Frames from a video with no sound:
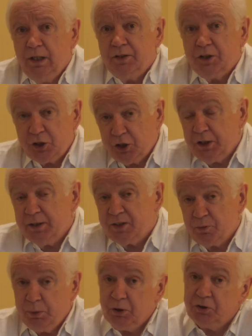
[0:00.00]
that she has
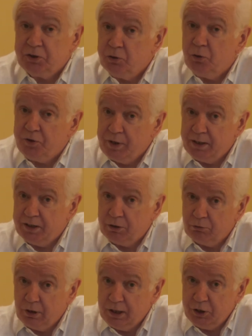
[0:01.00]
built an
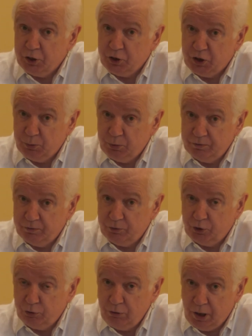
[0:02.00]
authentic relationship of
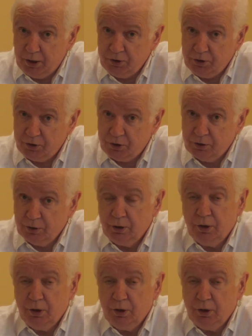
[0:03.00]
trust